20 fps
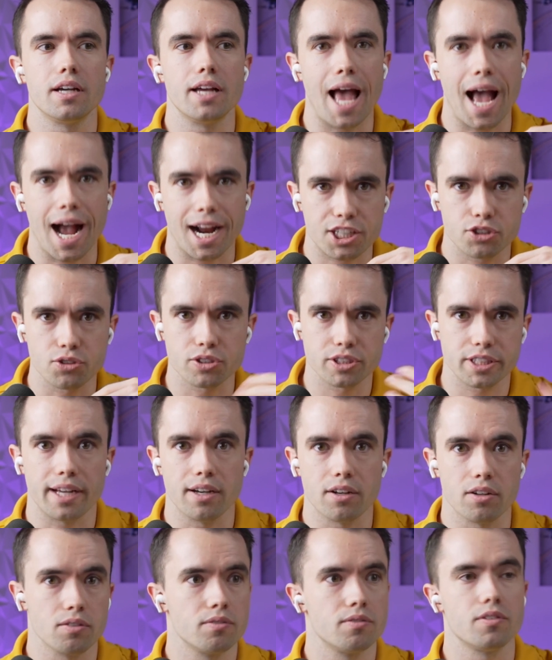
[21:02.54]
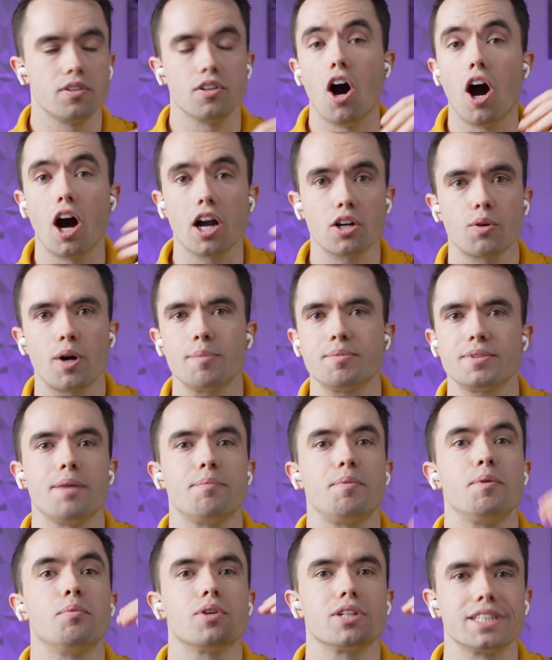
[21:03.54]
actual sale. On our website,
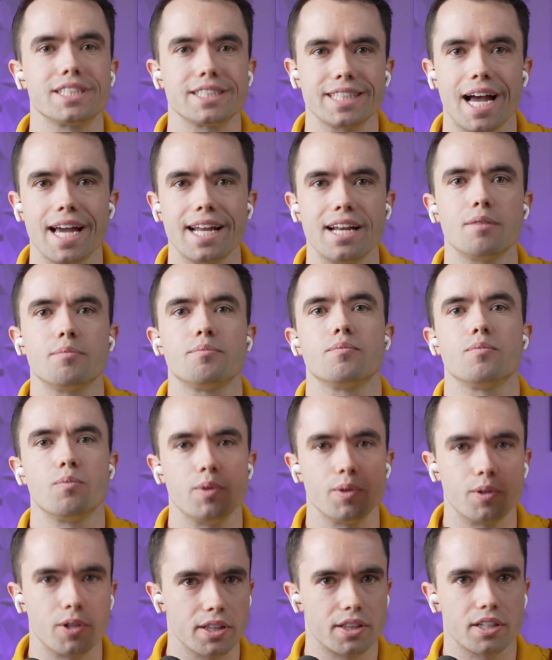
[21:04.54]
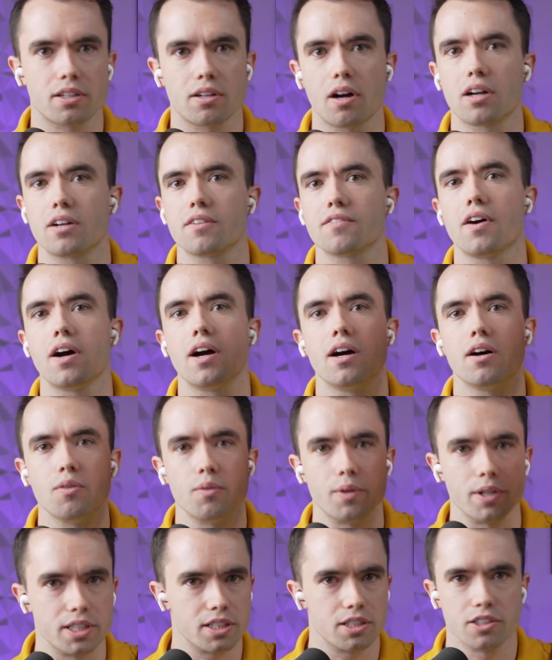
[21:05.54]
people can sign up, get their card and file,
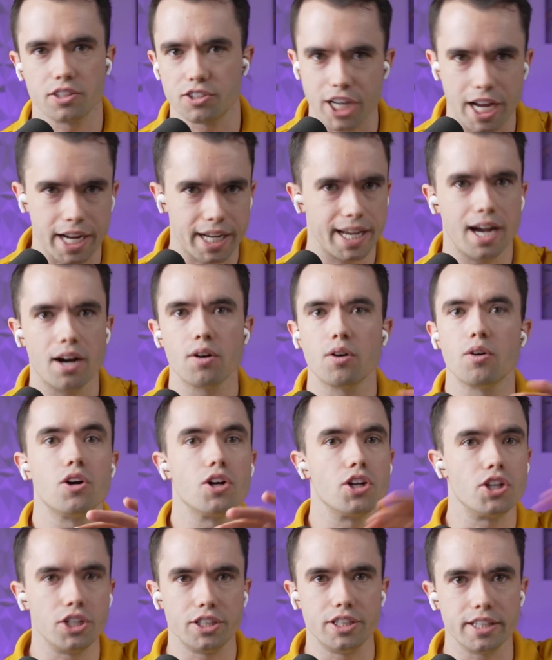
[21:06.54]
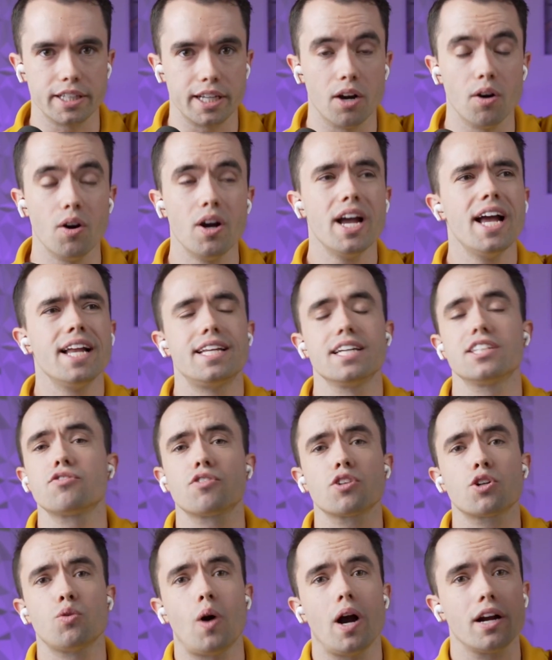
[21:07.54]
we check out, good to go. It doesn't
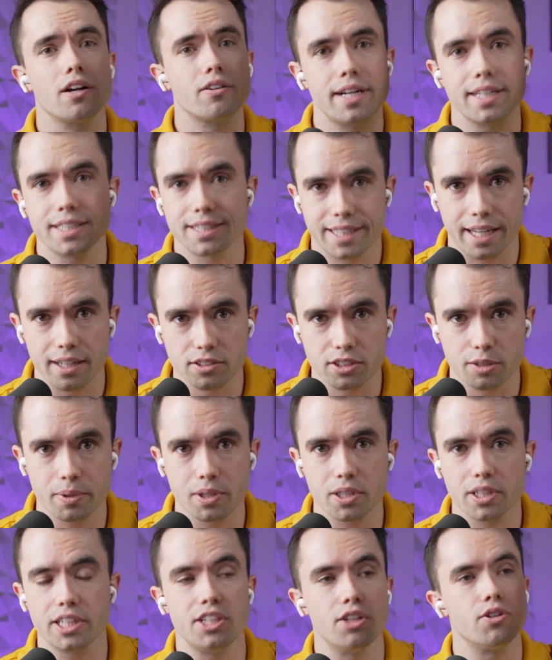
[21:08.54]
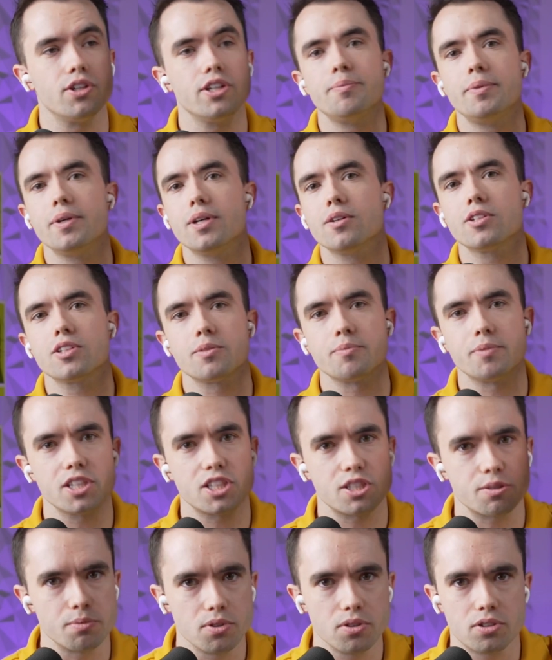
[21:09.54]
require great sales ability. You don't need to be able to be a
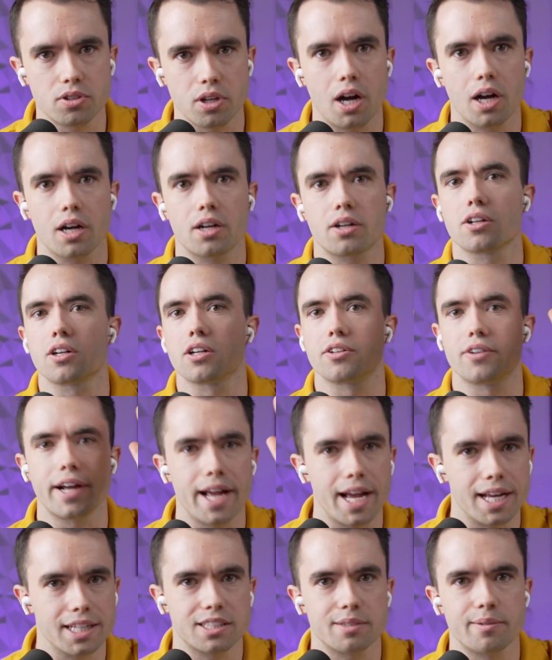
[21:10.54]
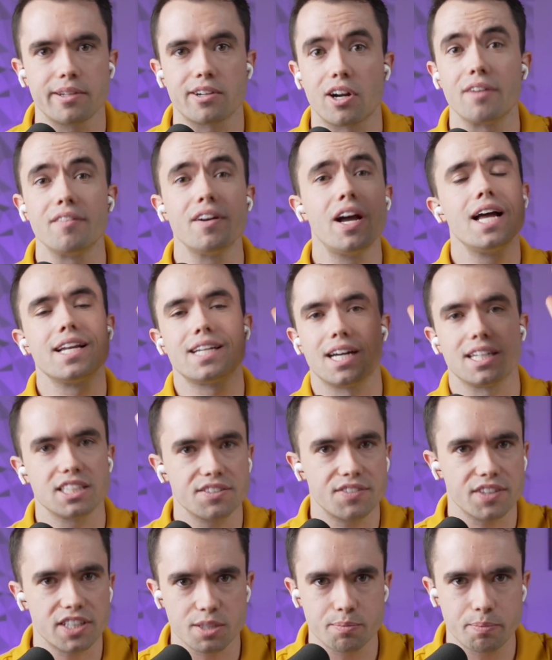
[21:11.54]
smooth talker, a great estimator, or tons
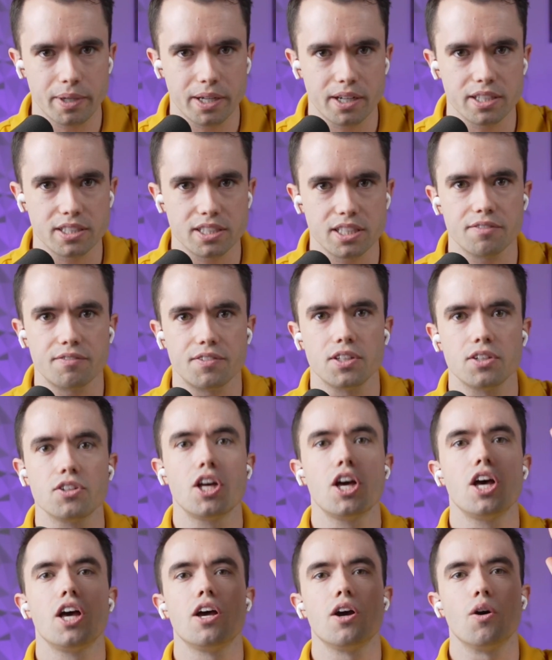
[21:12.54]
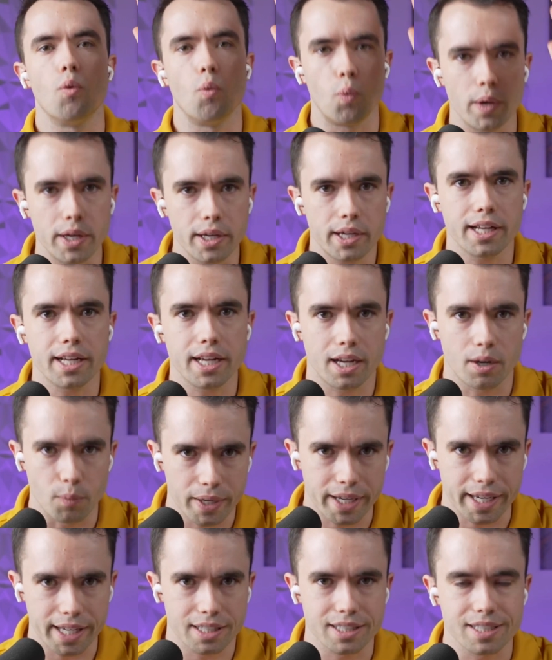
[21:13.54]
of experience in the field. We
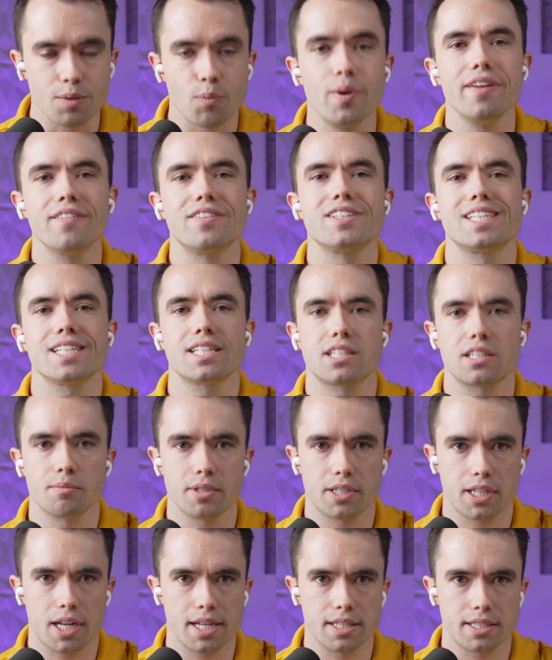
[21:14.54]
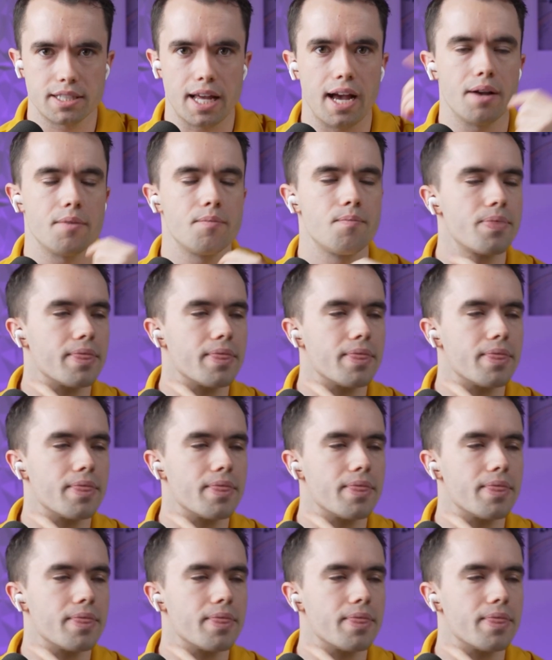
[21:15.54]
have systematized that.